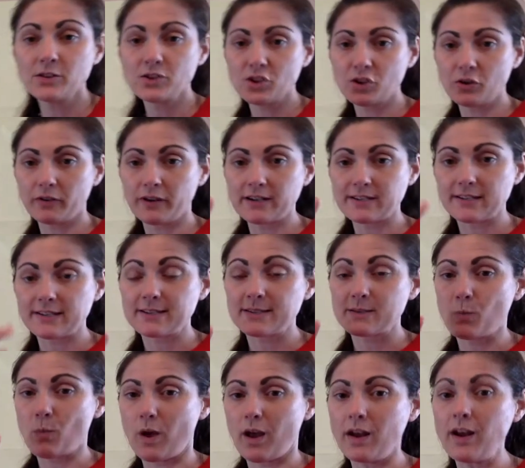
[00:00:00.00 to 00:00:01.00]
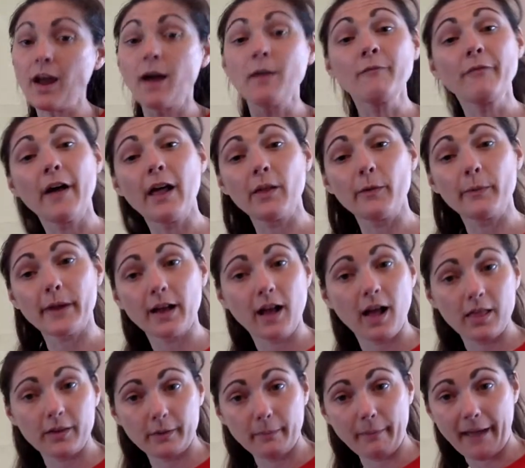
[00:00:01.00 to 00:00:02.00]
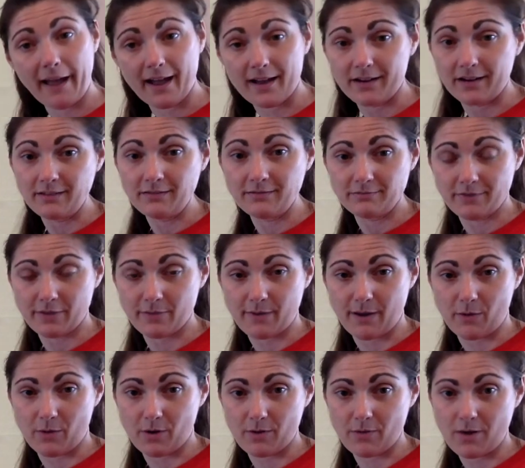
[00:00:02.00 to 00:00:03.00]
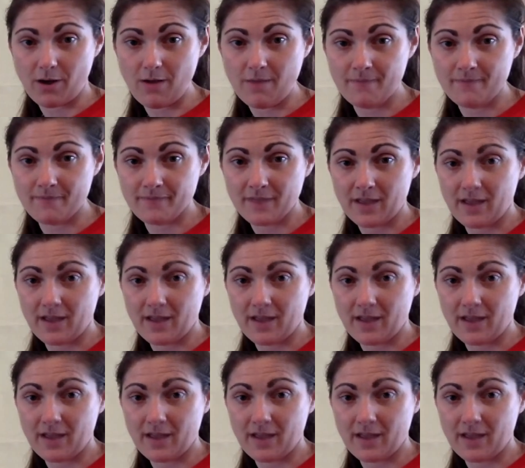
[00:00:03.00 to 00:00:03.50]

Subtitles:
2 reasons. 1, I'm following a color pattern with my word wall.